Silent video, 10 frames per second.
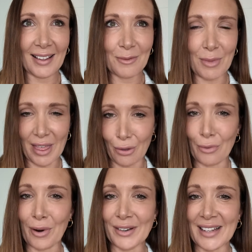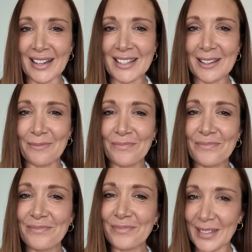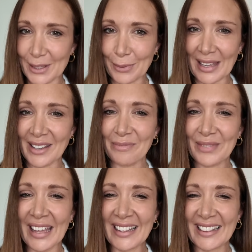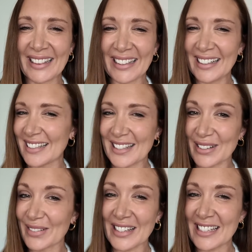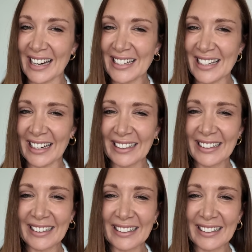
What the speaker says: my thought process this week, because it's always changing.